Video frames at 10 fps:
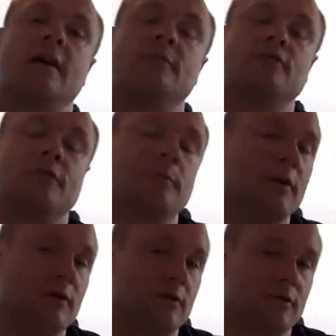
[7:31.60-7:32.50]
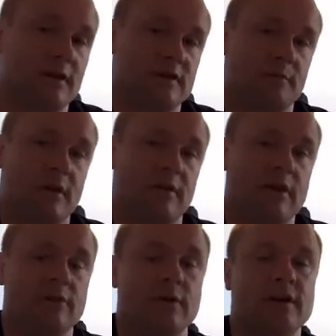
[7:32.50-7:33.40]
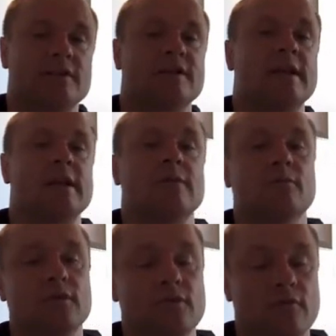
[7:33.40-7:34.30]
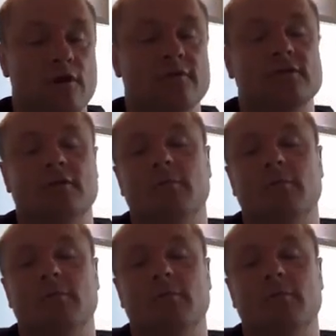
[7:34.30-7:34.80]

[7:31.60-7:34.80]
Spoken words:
during a period called the Hesperian. We can see with the rovers on